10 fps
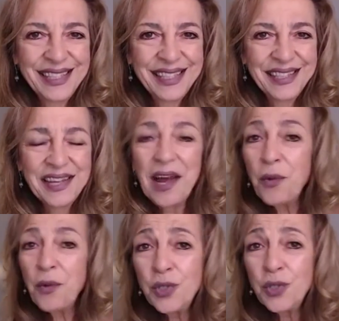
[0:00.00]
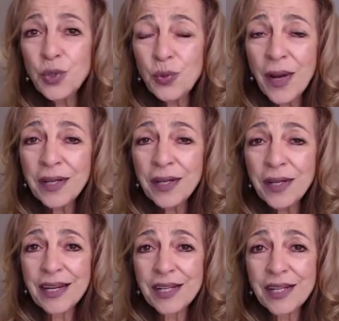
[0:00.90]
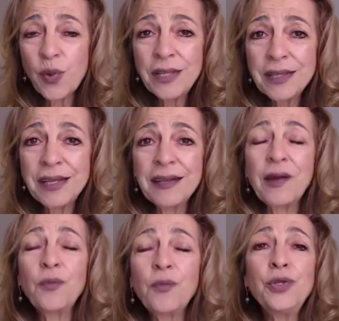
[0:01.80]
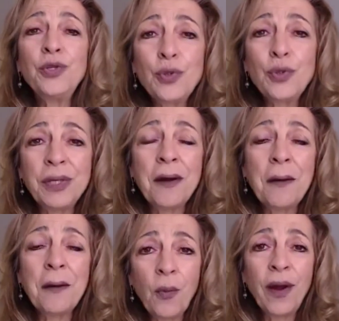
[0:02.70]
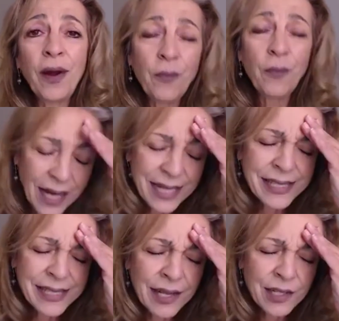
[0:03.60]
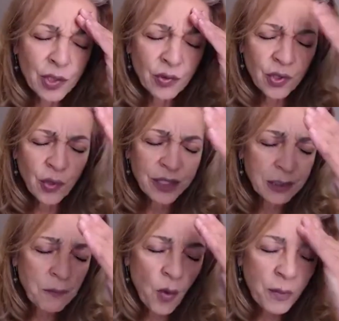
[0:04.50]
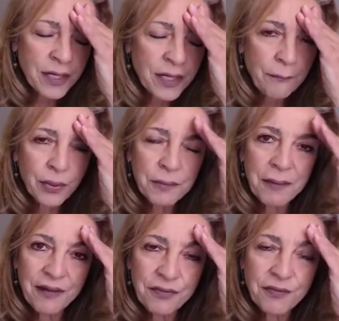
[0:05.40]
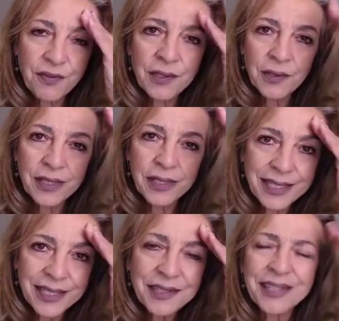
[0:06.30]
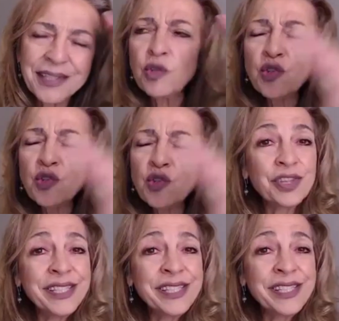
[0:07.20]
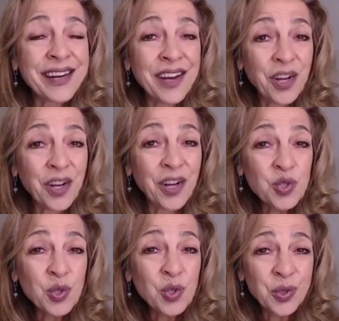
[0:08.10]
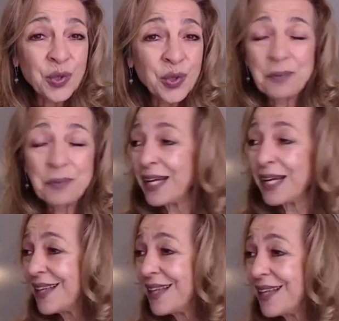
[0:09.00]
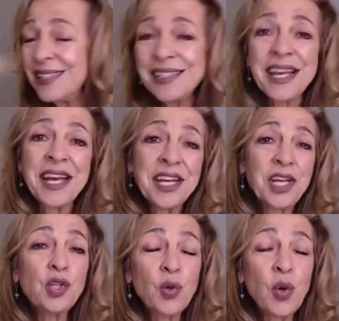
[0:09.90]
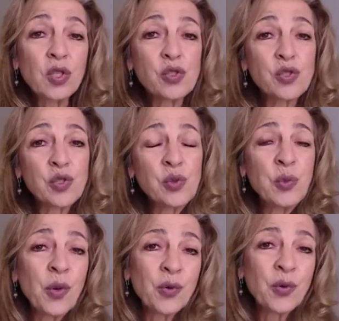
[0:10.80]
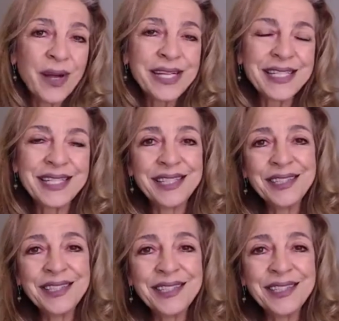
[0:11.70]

And I want you to recognize one thing. I want you to become aware when I say I don't know, and the moment I put my finger in here, and those are the things that I also look with my clients, either on Zoom or right here,